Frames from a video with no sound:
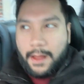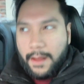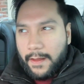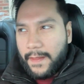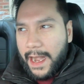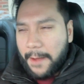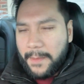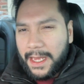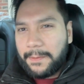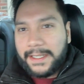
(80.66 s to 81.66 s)
that I
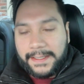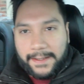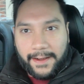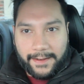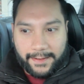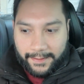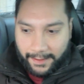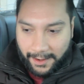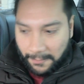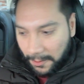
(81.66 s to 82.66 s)
may be stuck.
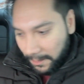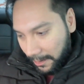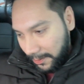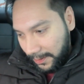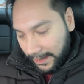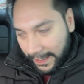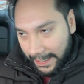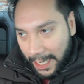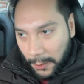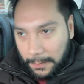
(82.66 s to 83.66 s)
Won't be able to get
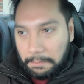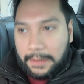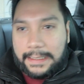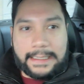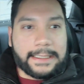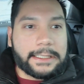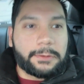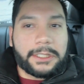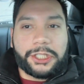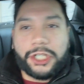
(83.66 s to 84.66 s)
out, but I just
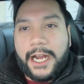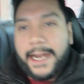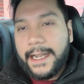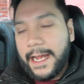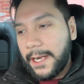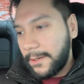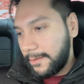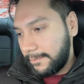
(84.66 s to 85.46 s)
want to try it out.